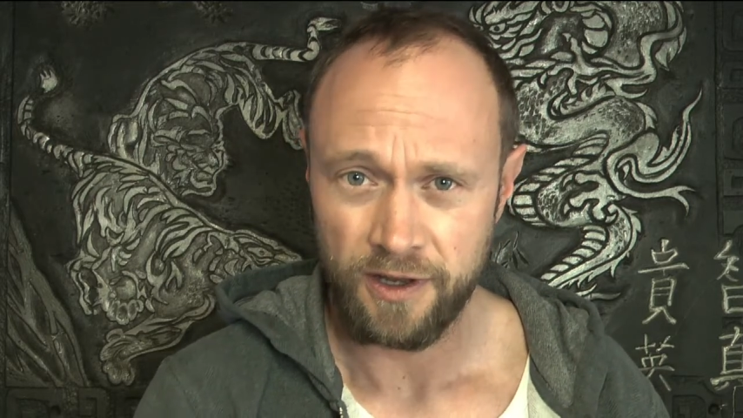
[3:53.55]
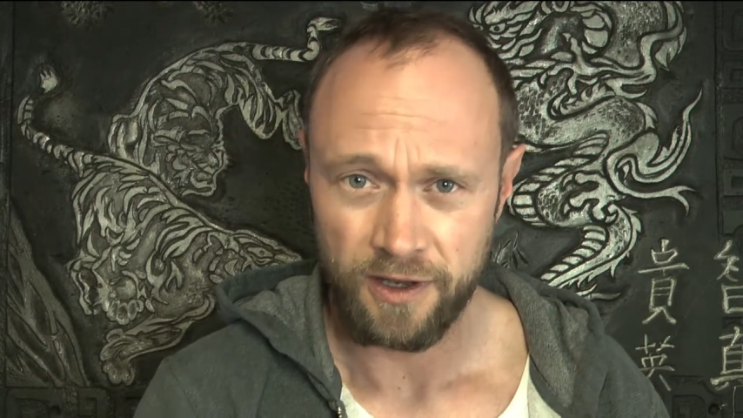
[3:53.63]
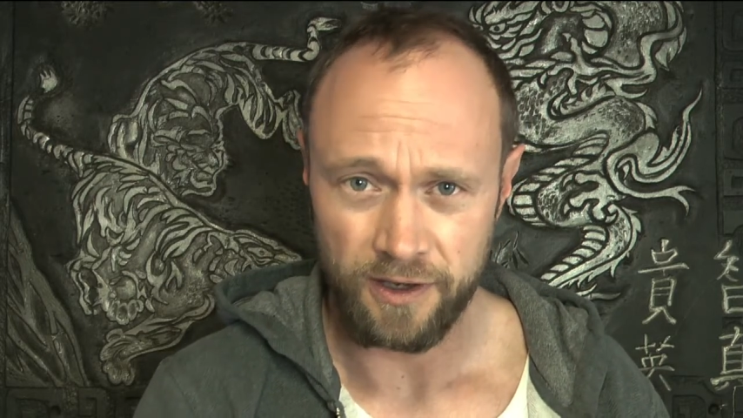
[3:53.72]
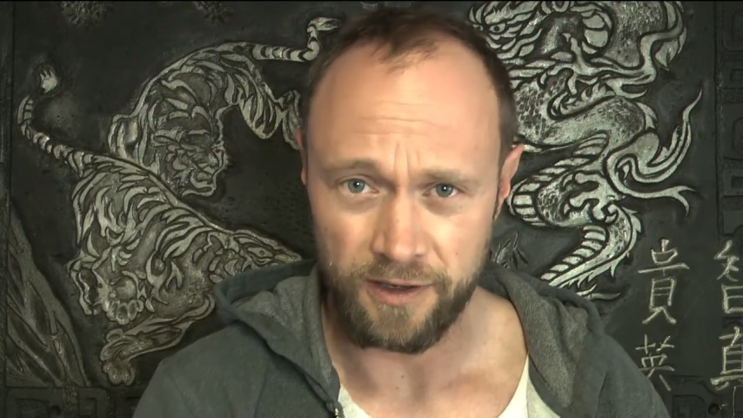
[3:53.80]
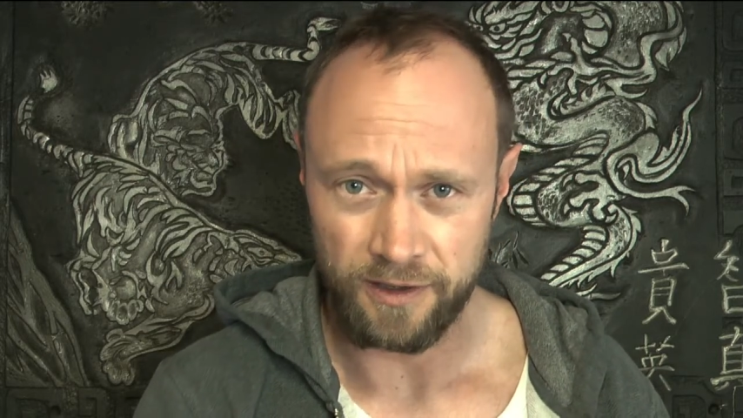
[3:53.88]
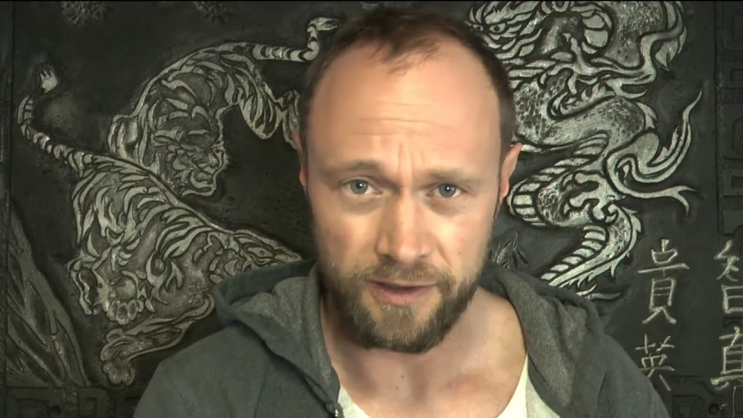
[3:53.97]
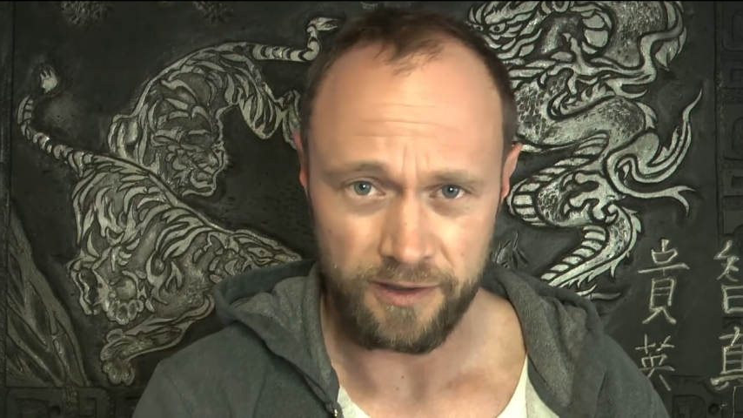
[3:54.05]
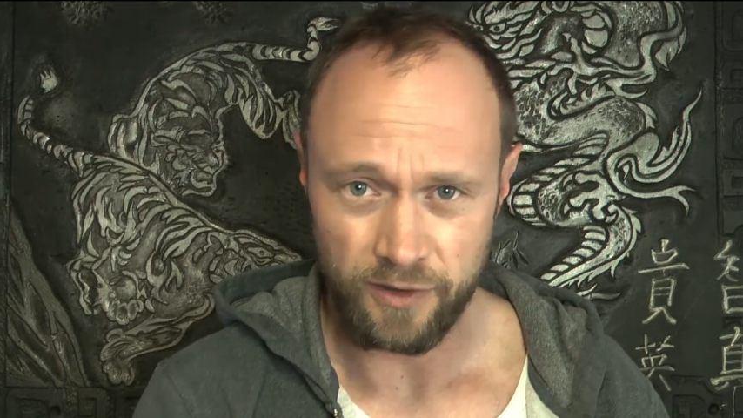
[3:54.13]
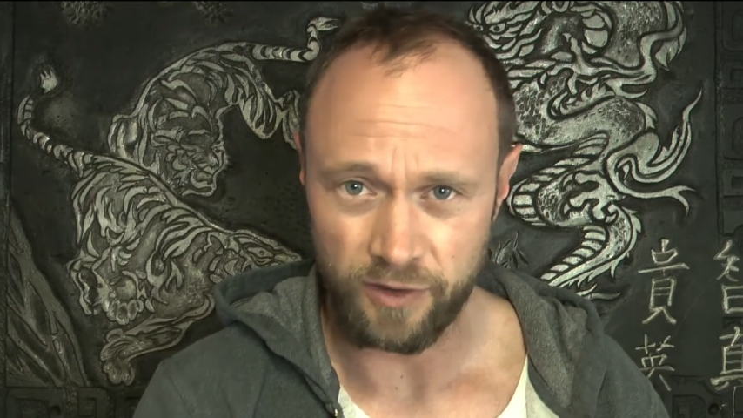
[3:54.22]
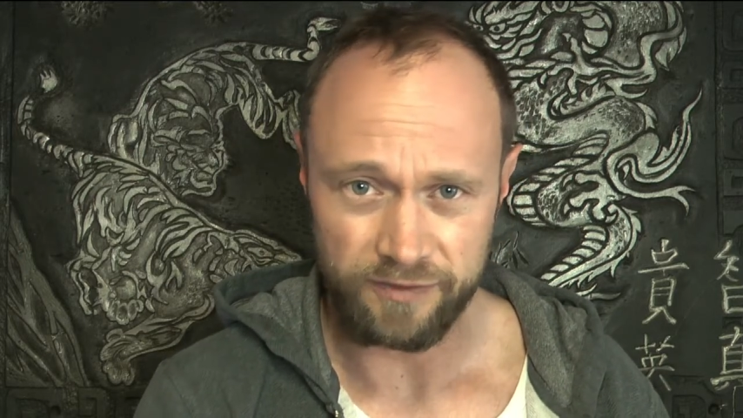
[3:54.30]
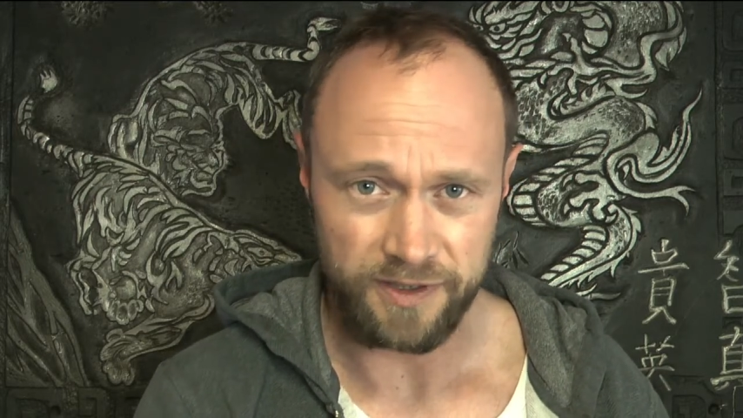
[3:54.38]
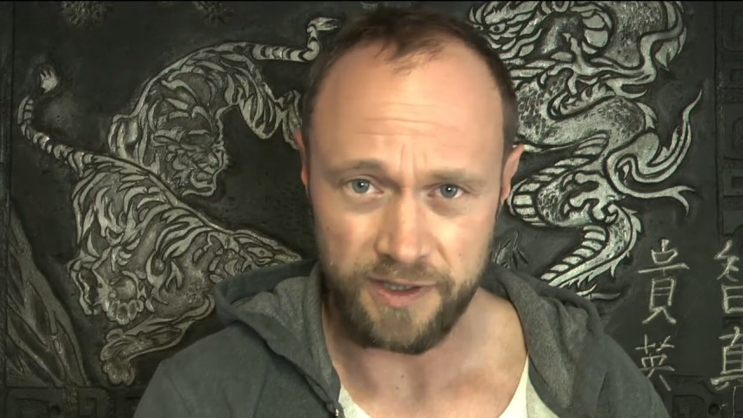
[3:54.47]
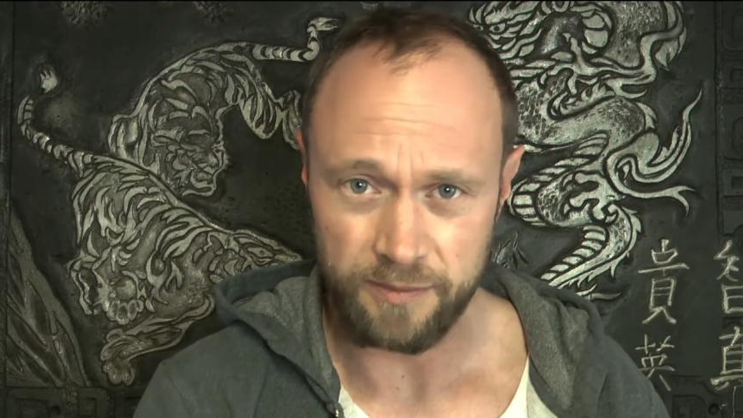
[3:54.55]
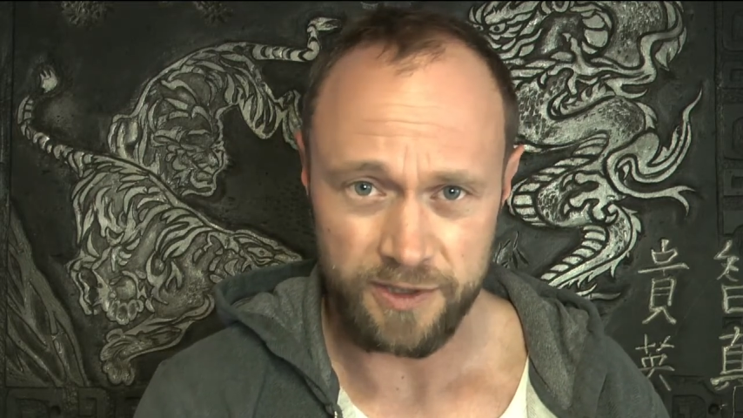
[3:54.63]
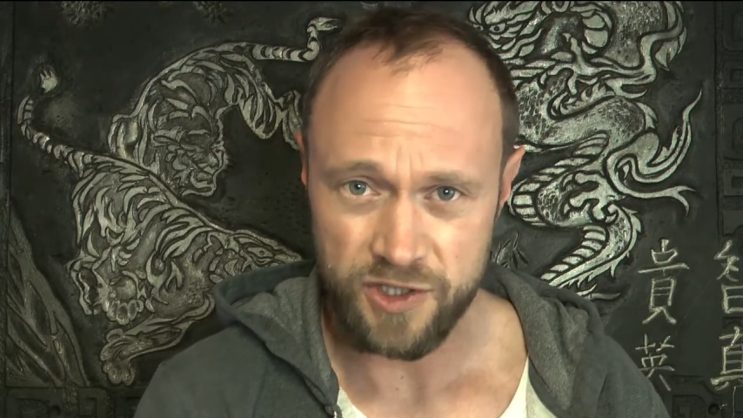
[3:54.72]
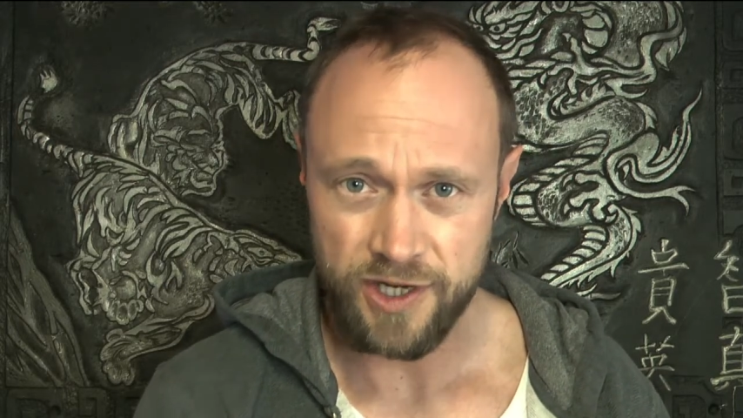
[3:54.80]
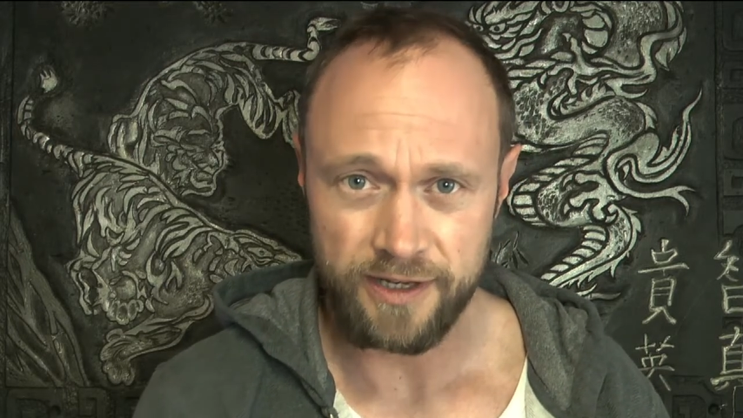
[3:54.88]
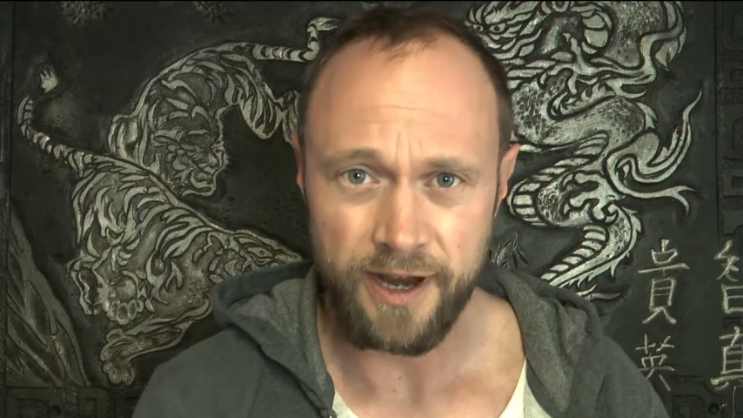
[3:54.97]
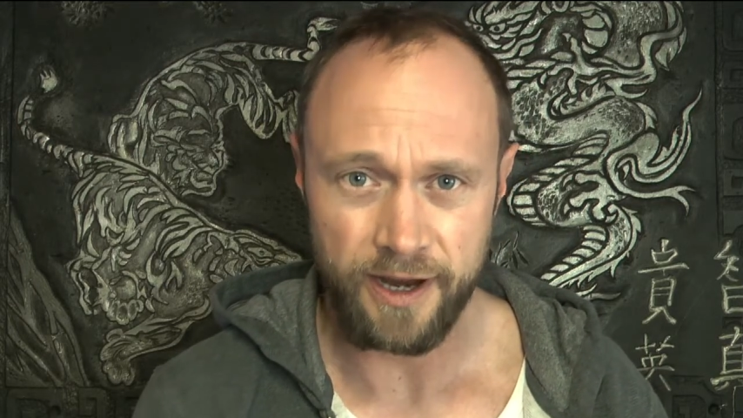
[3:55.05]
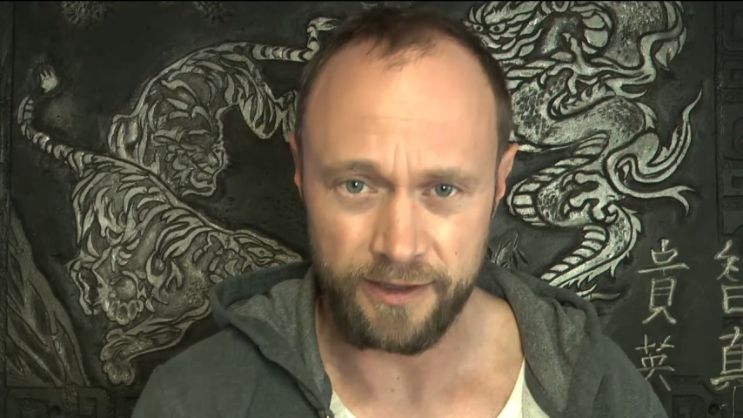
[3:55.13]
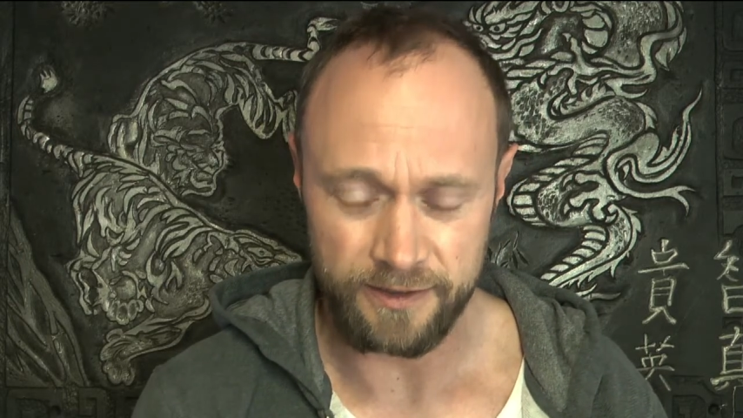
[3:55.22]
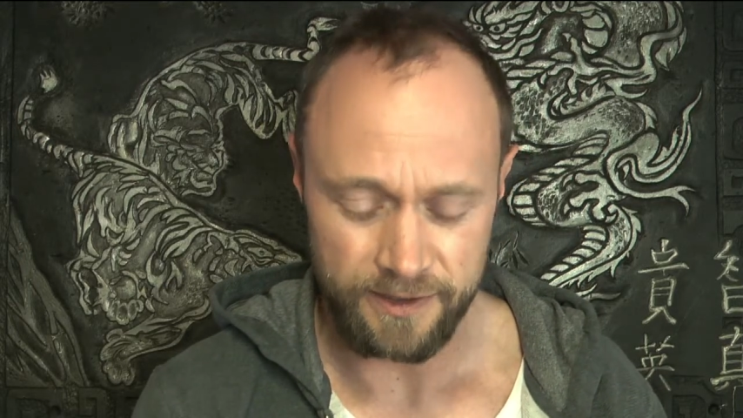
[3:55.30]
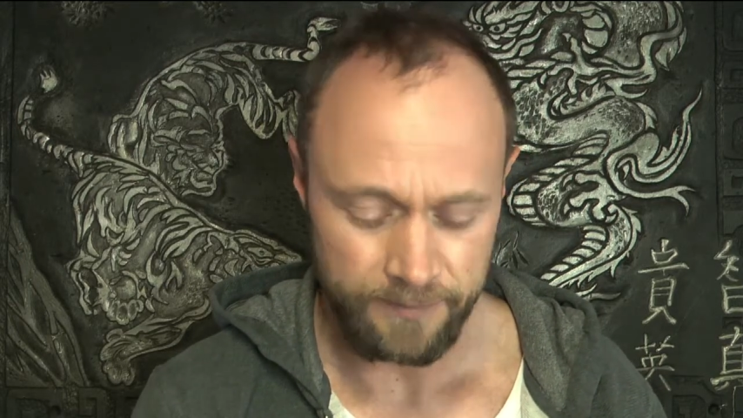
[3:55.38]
uh, of the image at hand.